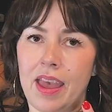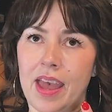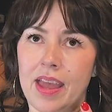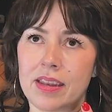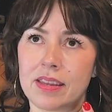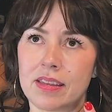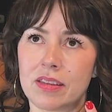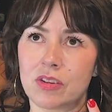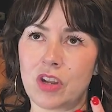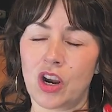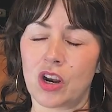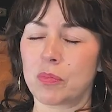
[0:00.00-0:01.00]
And
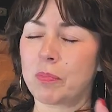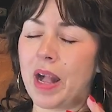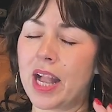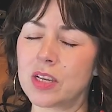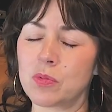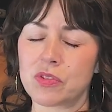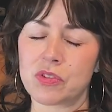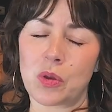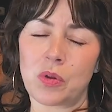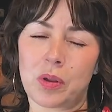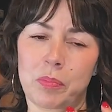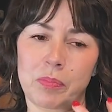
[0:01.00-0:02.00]
her mind was
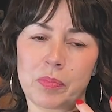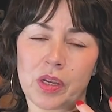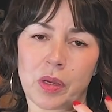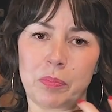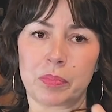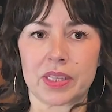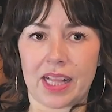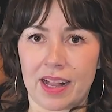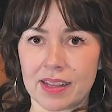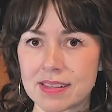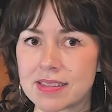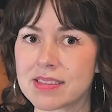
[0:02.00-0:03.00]
so
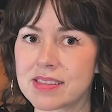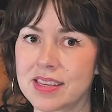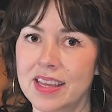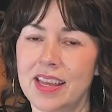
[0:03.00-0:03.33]
complex